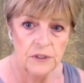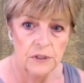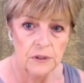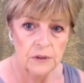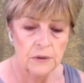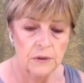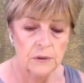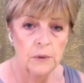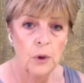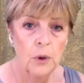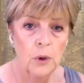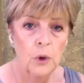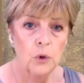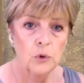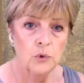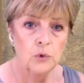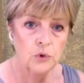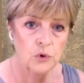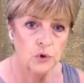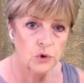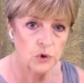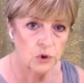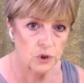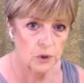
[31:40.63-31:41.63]
you
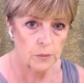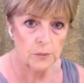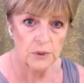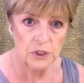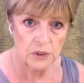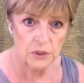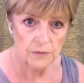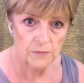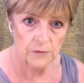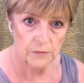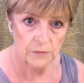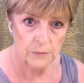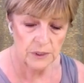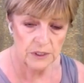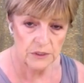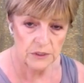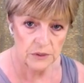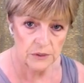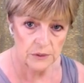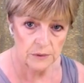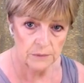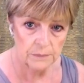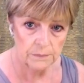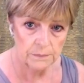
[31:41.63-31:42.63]
so much
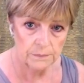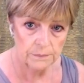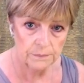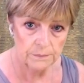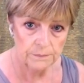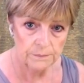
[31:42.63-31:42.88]
information.